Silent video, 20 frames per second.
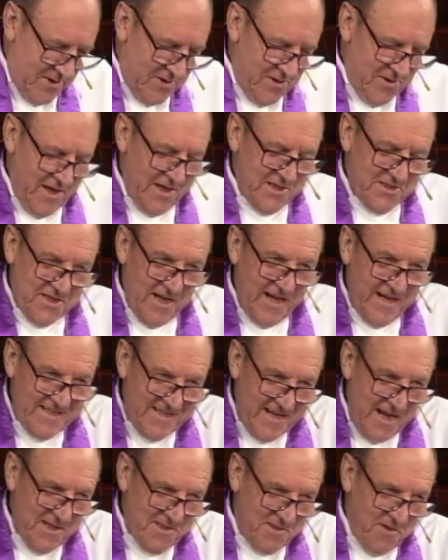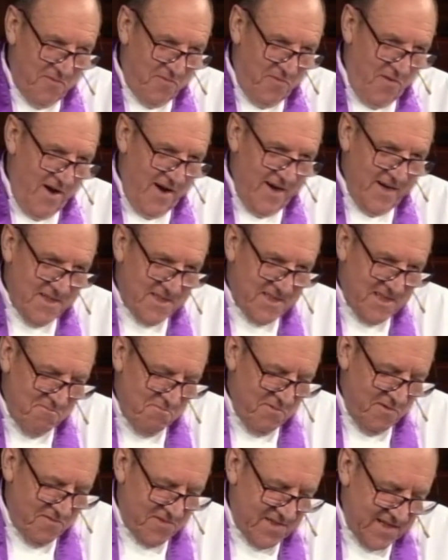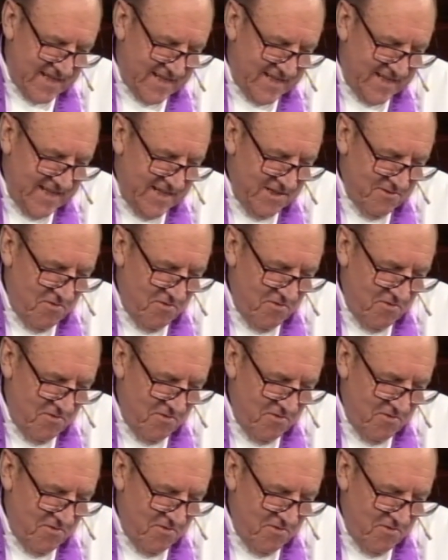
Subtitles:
Let's identify some of the key